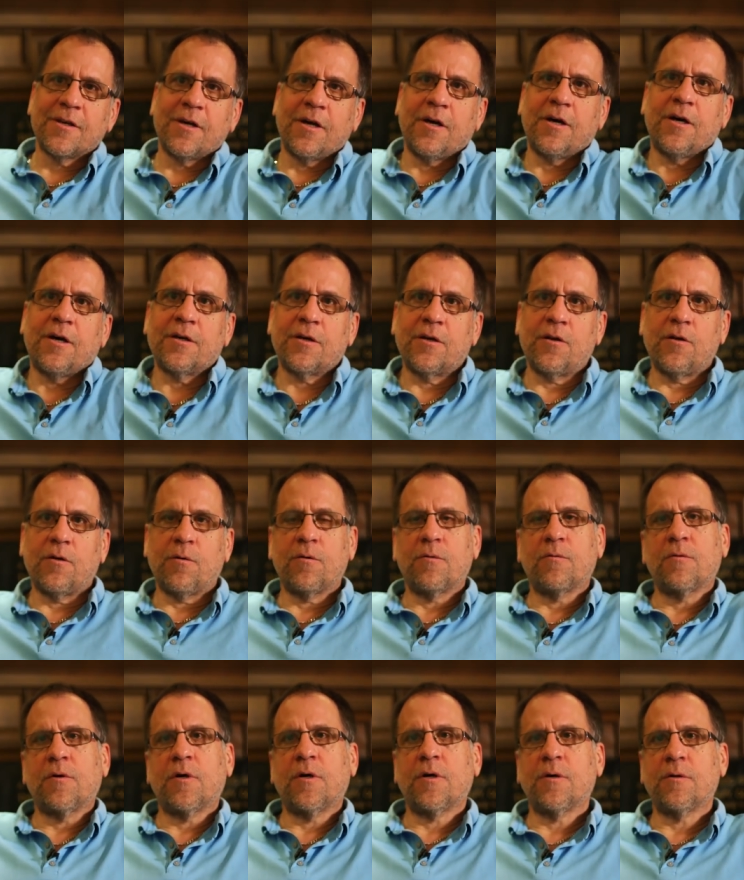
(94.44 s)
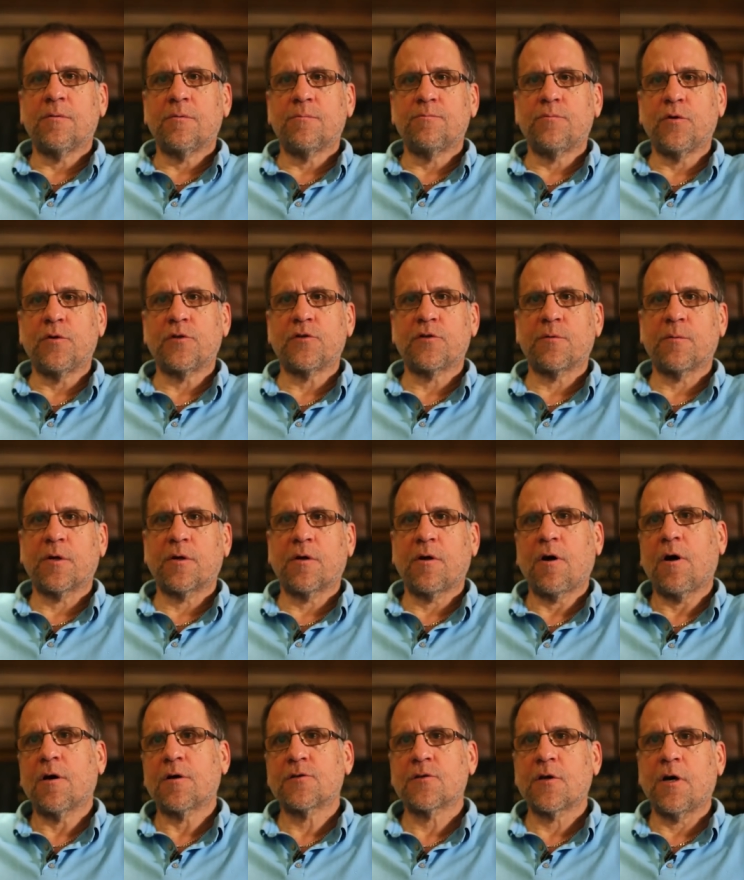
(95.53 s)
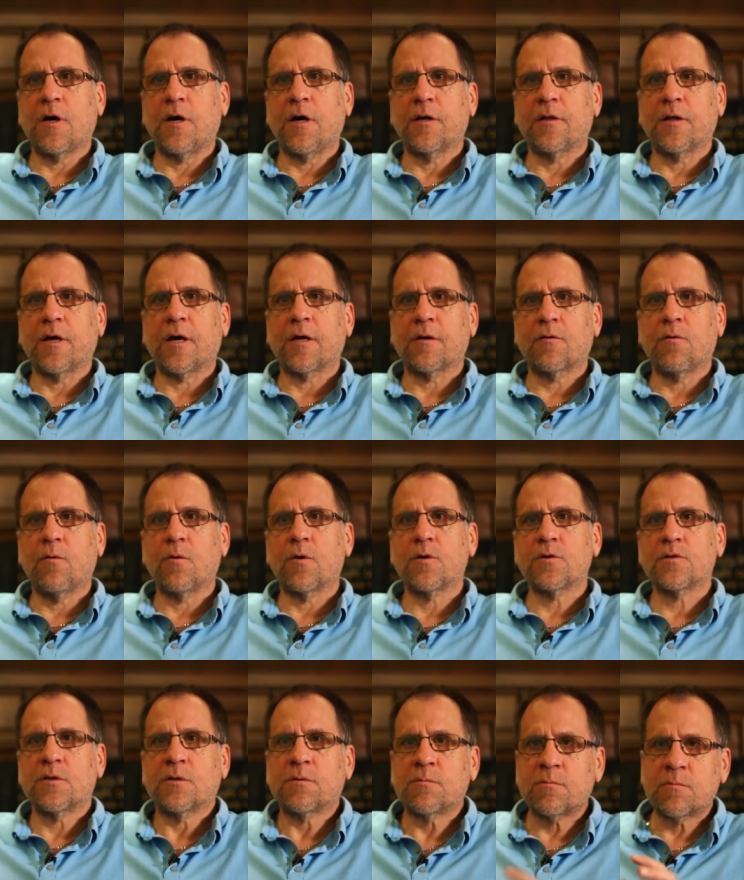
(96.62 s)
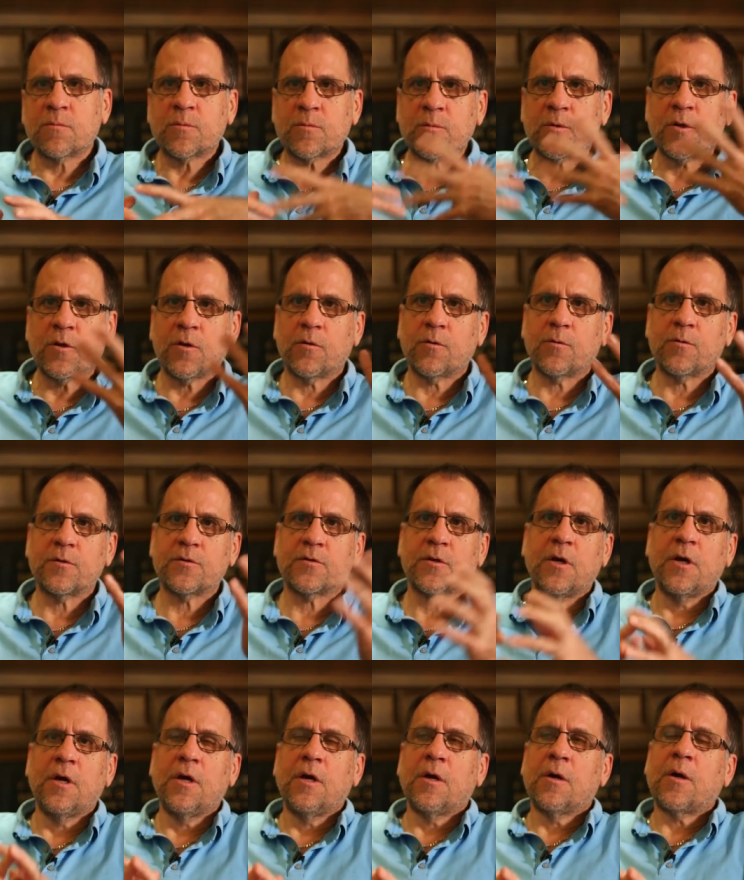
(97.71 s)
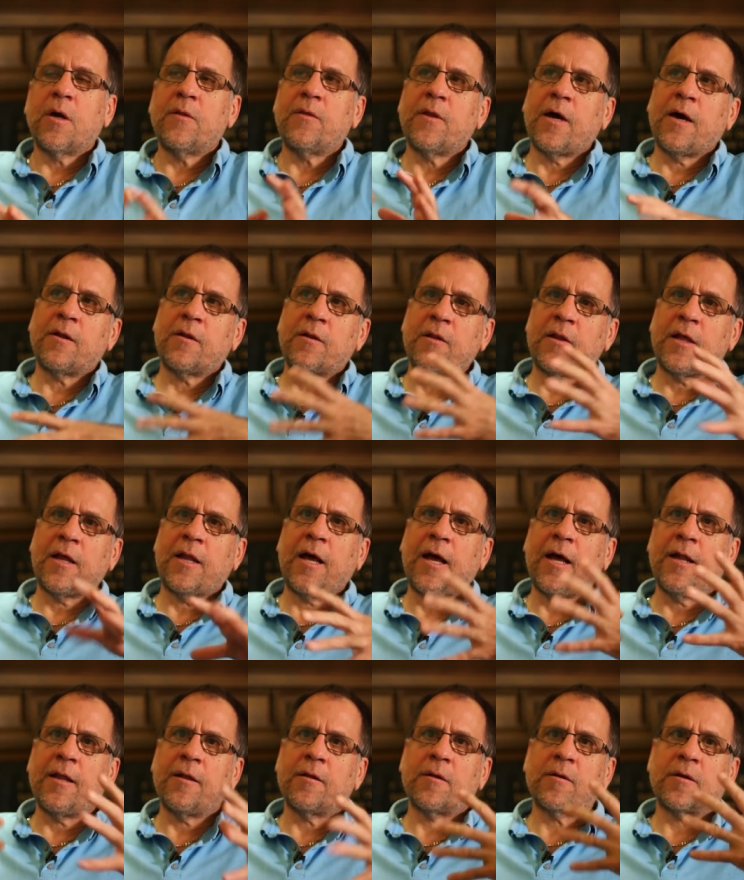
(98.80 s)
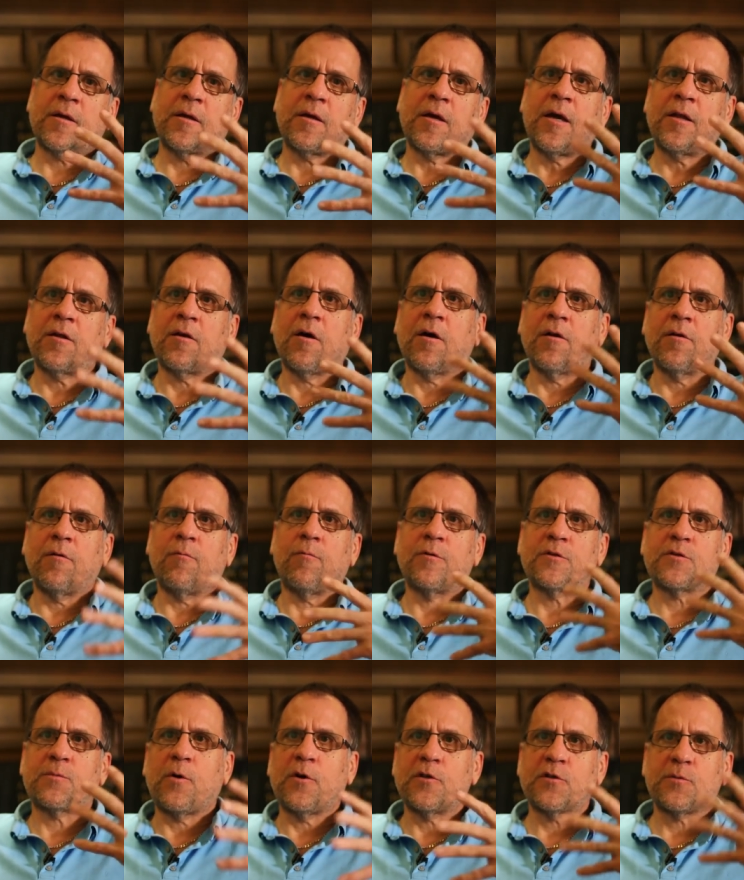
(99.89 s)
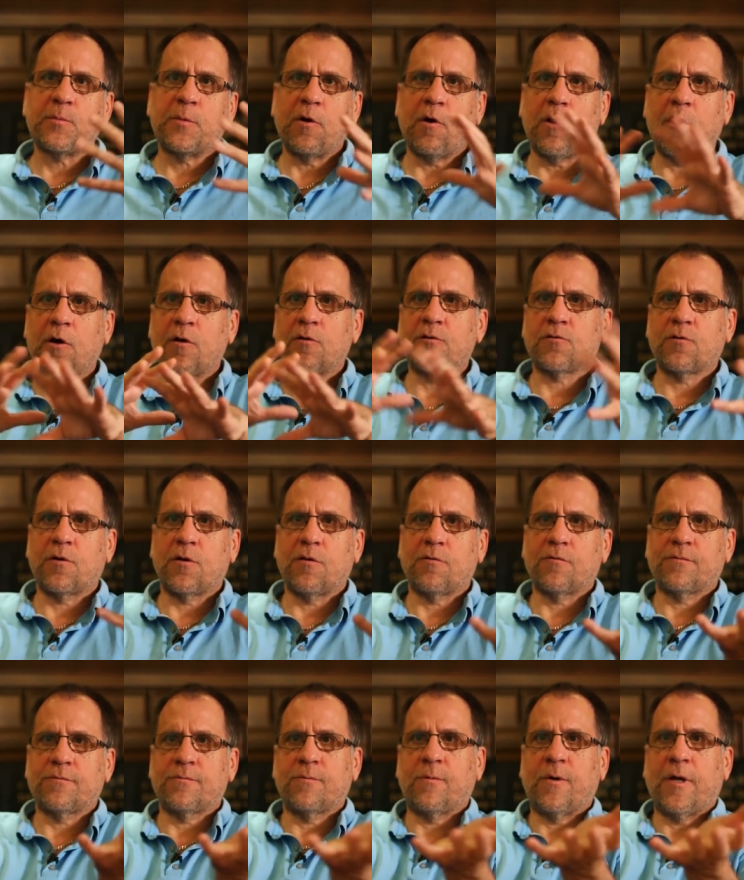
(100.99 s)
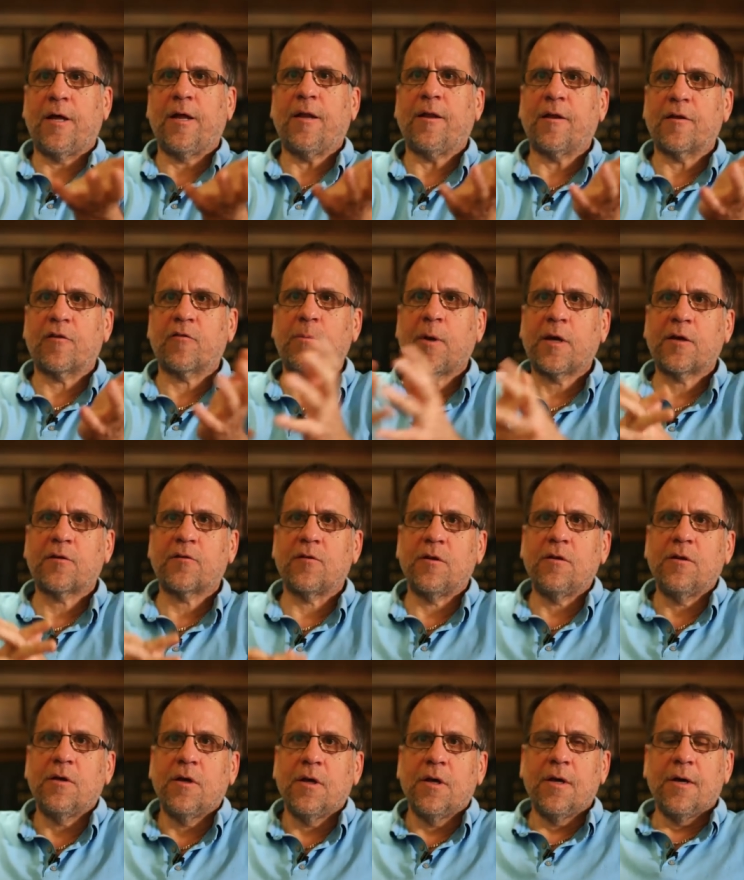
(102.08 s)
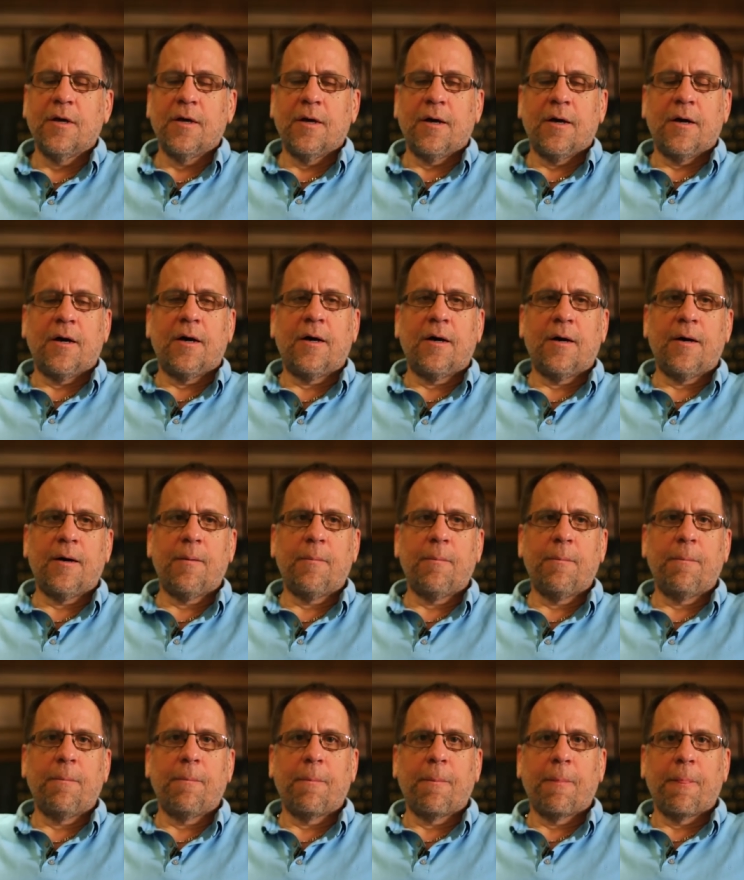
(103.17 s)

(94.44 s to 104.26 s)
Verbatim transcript: uh, you know, uh, Buddhism and Cog Sci, that course, and you know there was, and that that had a, had gotten a response beyond sort of what I had expected, um,